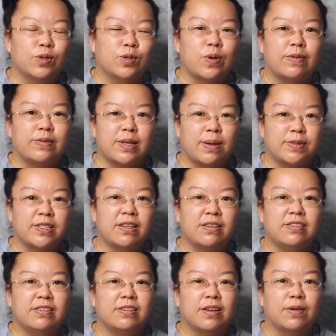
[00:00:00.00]
who have
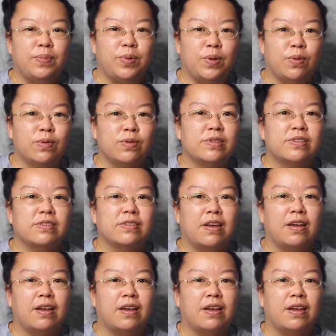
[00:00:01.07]
substance abuse